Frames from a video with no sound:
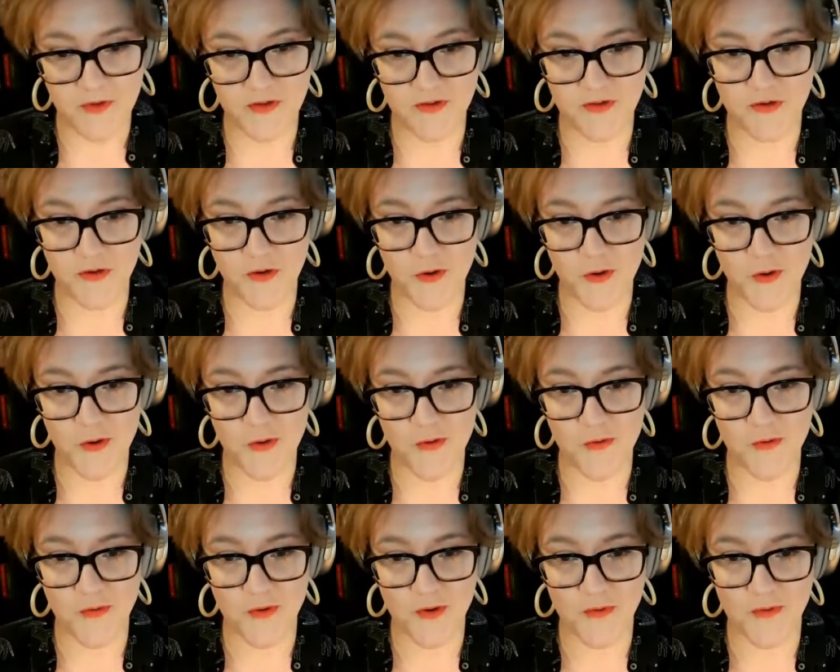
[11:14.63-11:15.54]

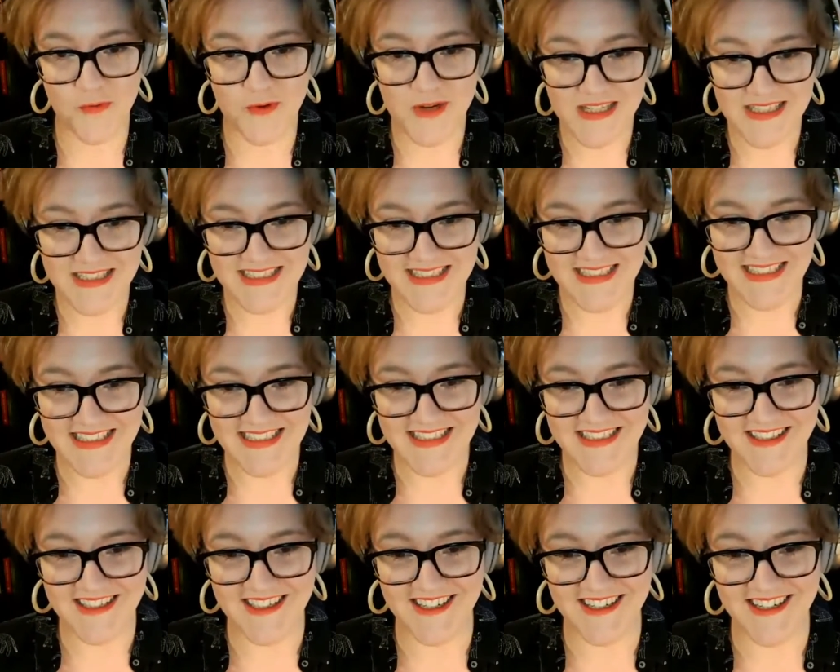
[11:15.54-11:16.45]
So we're
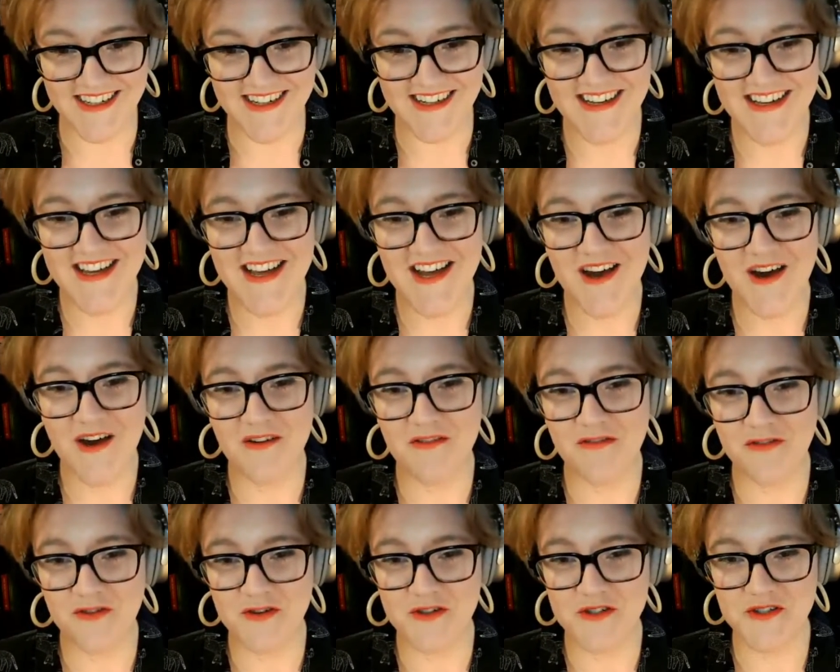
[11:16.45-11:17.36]
really,
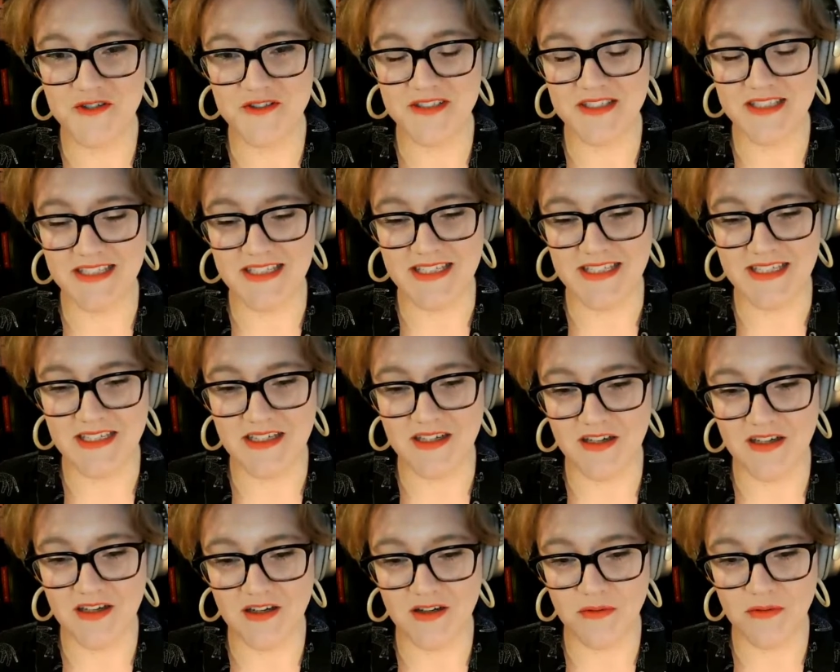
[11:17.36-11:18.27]
unfortunately,
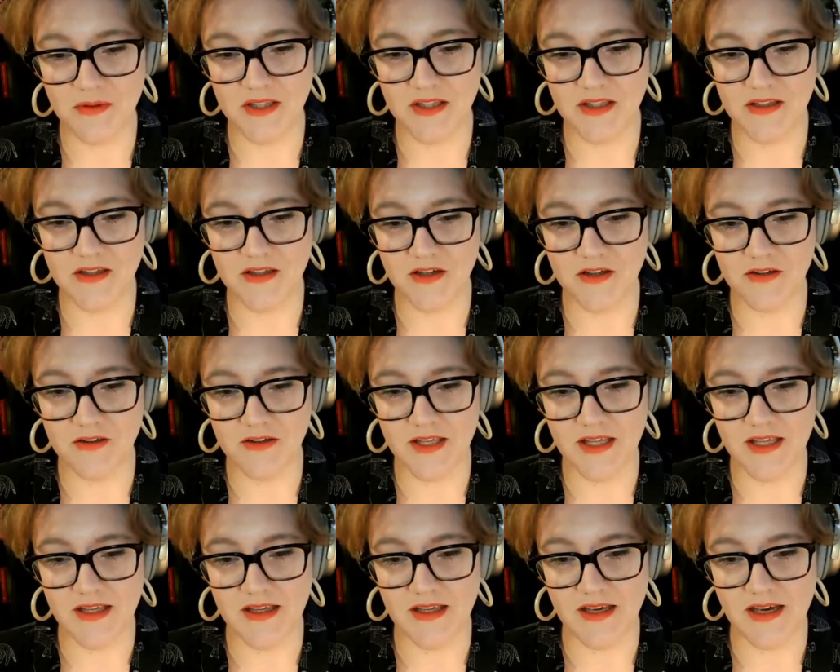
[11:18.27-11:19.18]
really not
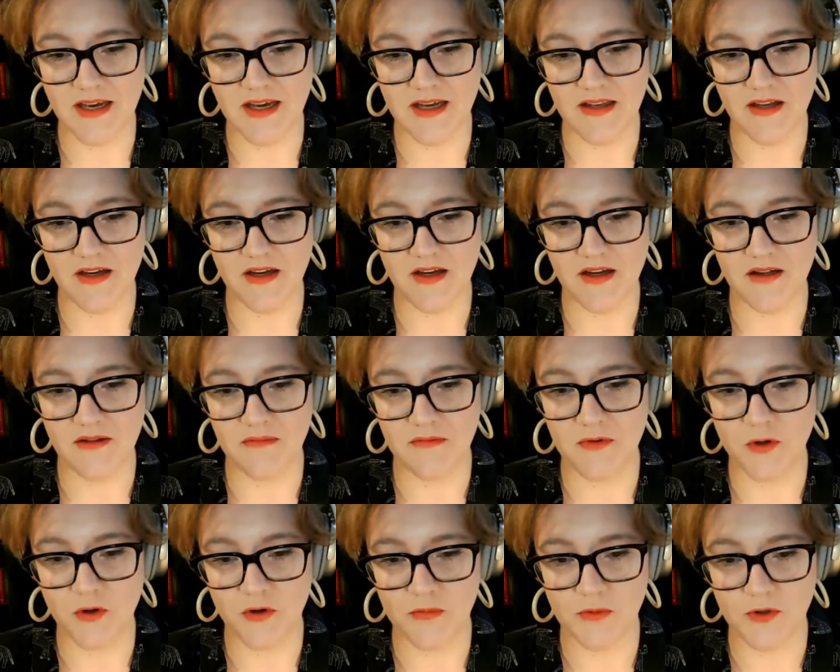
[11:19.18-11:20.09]
looking at
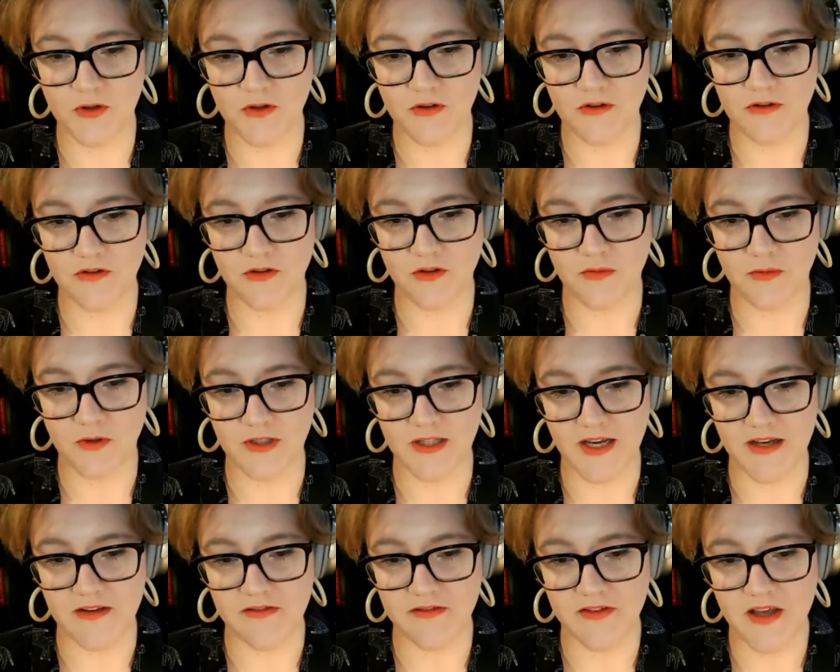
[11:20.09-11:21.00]
normal
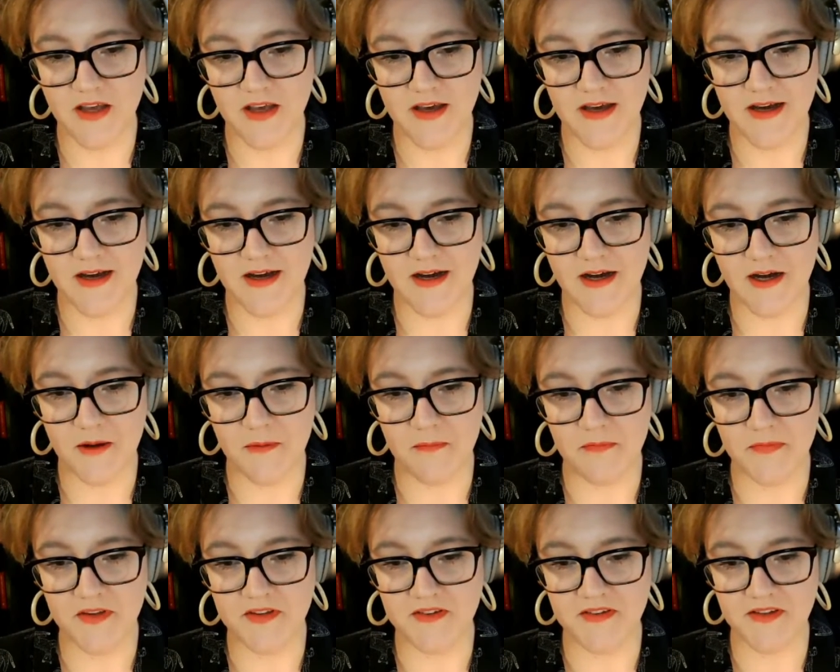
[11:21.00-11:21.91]
life.
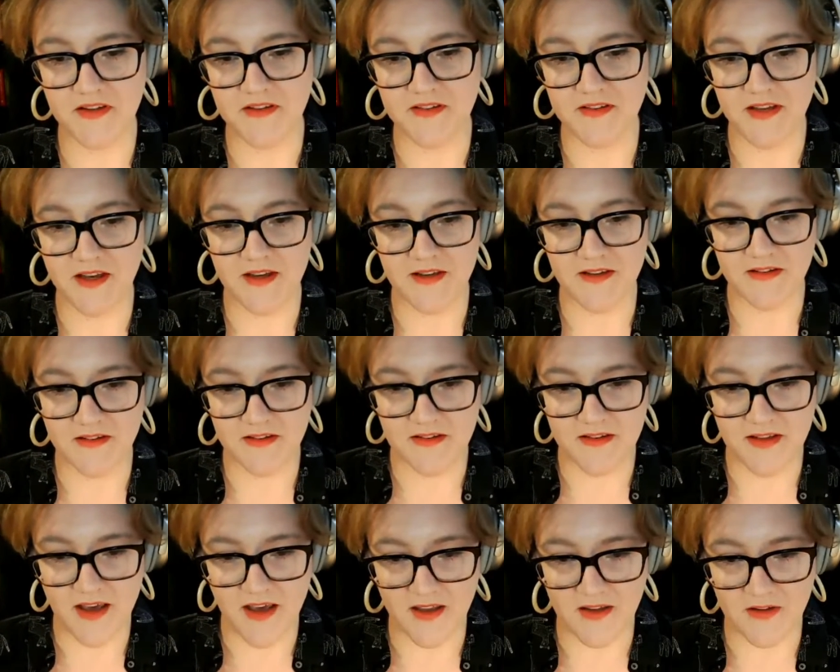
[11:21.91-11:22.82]
Cezanne
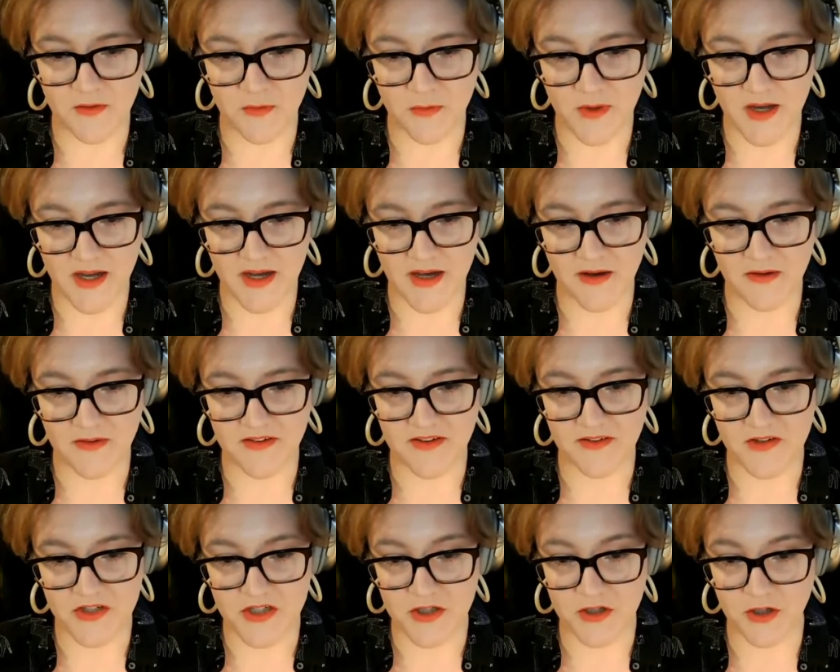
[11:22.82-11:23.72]
says, wow,
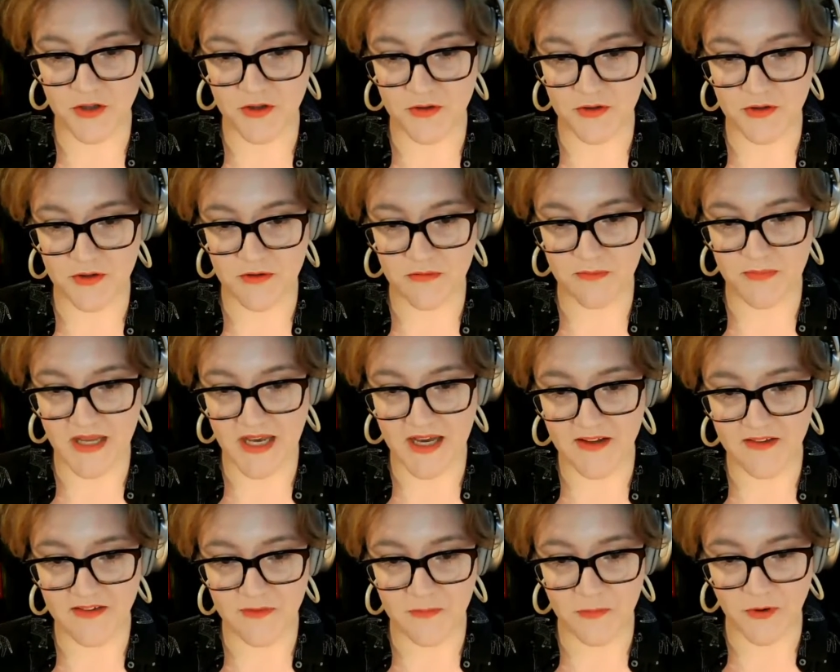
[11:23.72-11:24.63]

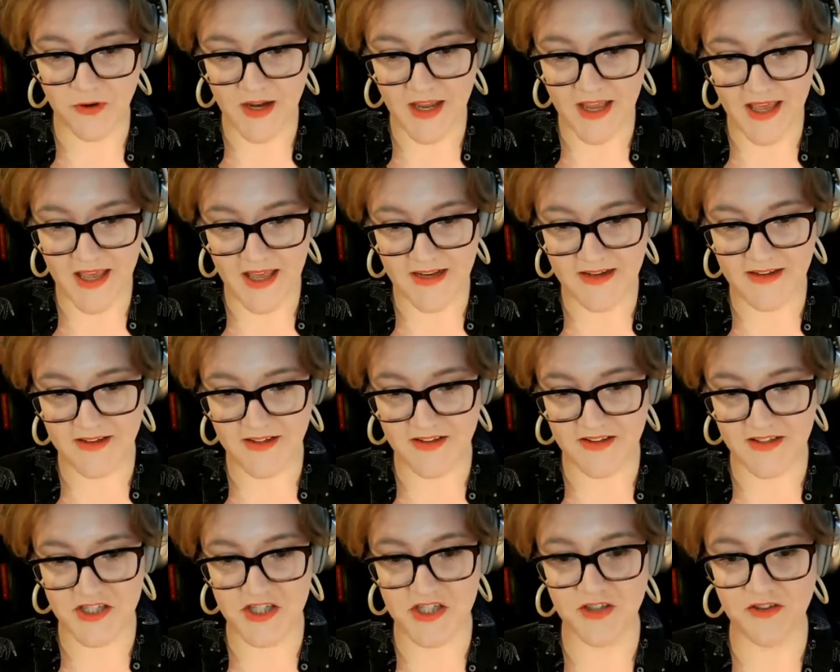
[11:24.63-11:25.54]
£1,700 per head in
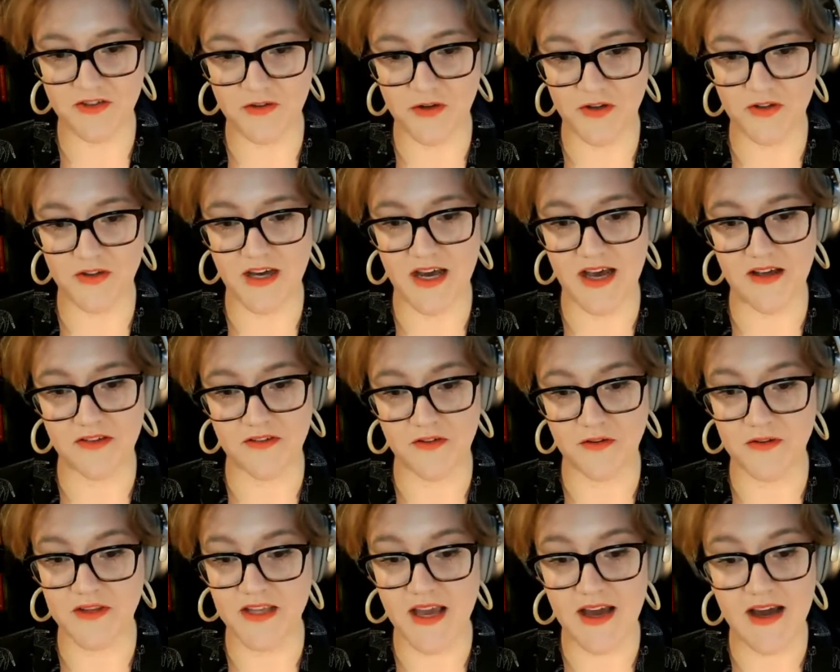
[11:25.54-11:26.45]
addition to all the
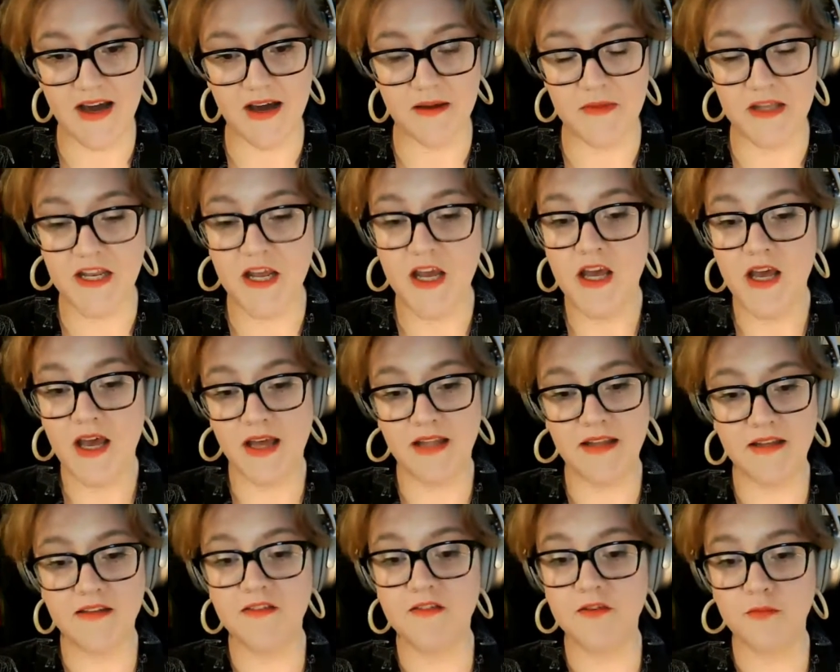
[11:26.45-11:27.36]
hassle. Yeah, I mean,
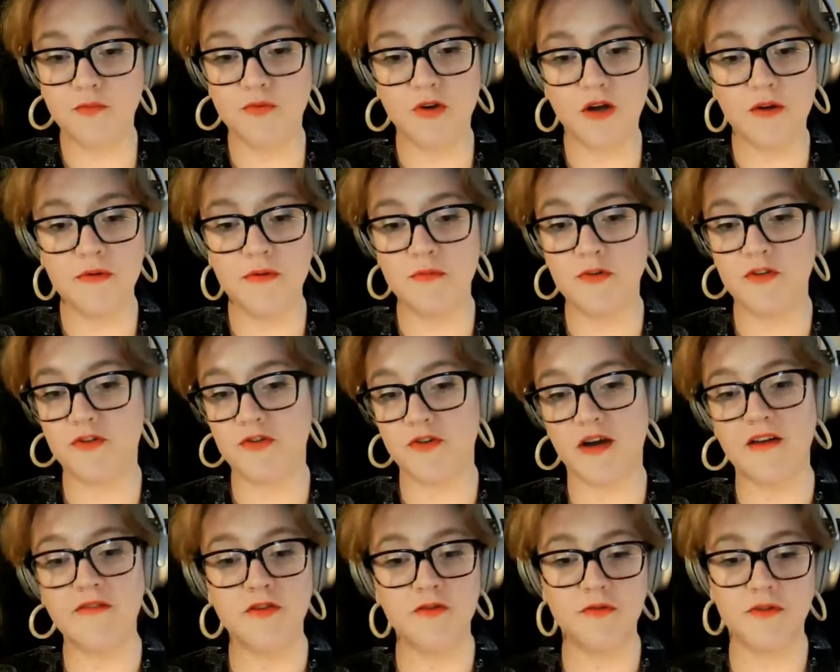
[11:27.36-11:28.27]
and that's the problem with
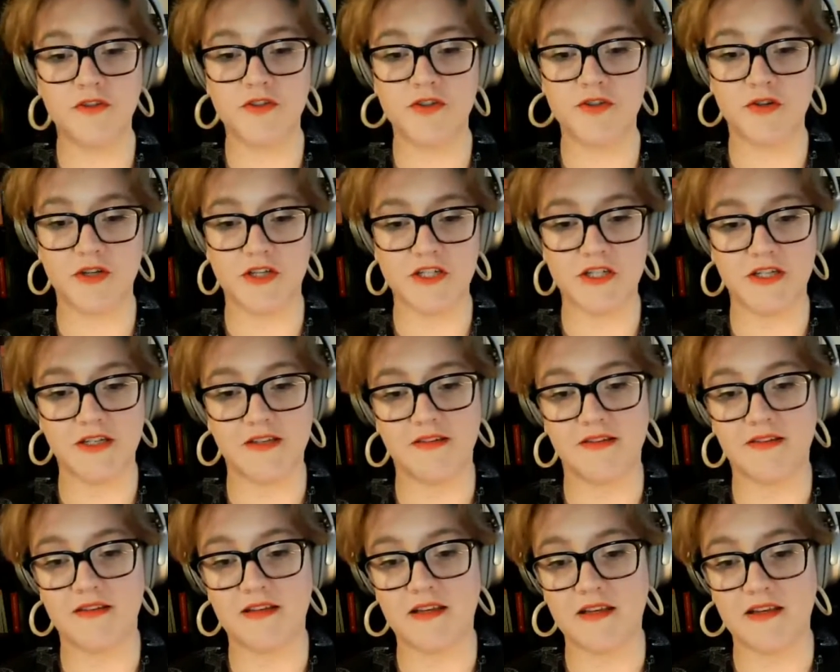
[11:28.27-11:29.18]
travel
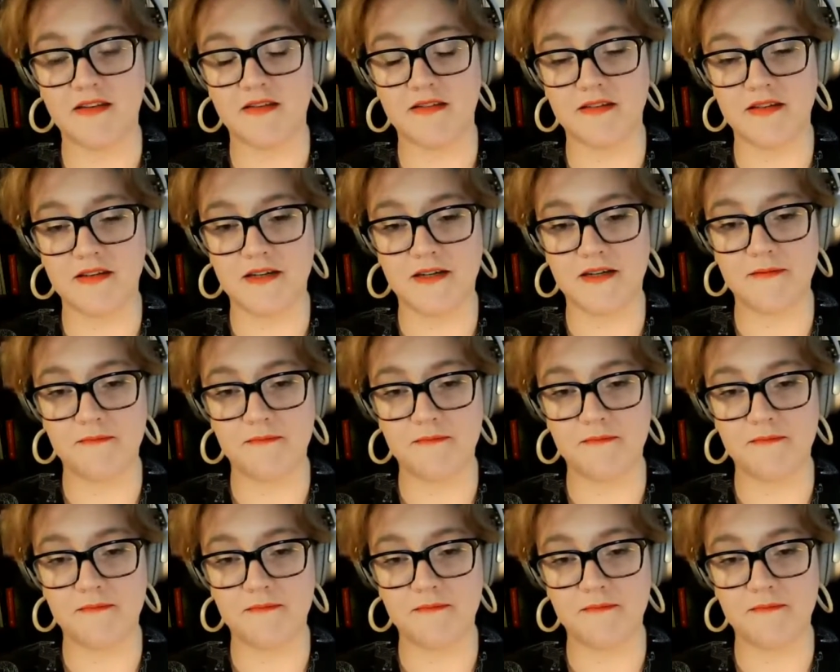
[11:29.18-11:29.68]
restrictions, is